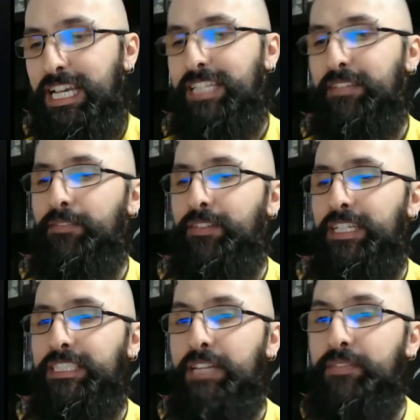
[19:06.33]
and
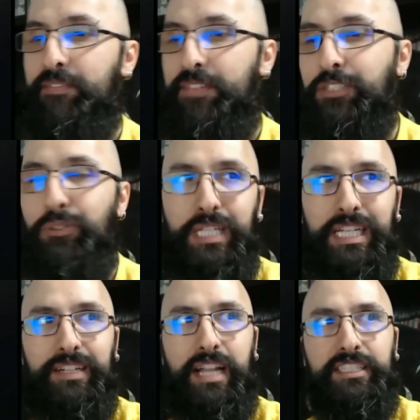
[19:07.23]
it's not even a visual
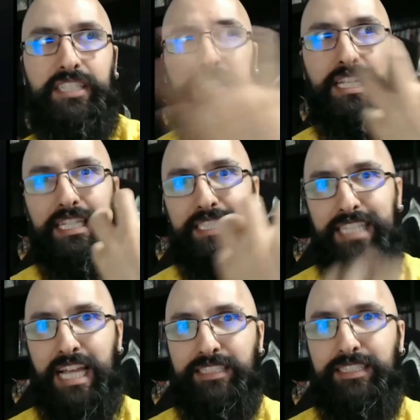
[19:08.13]
here, it's just like a
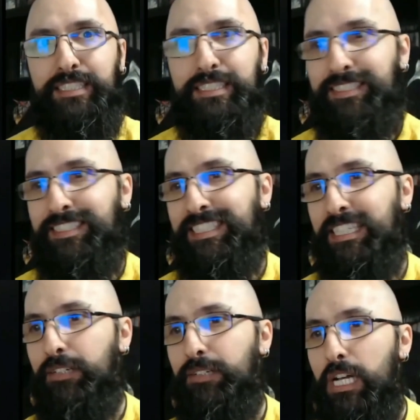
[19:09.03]
sense,
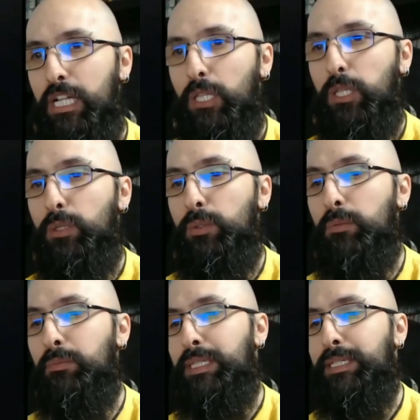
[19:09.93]
Loom.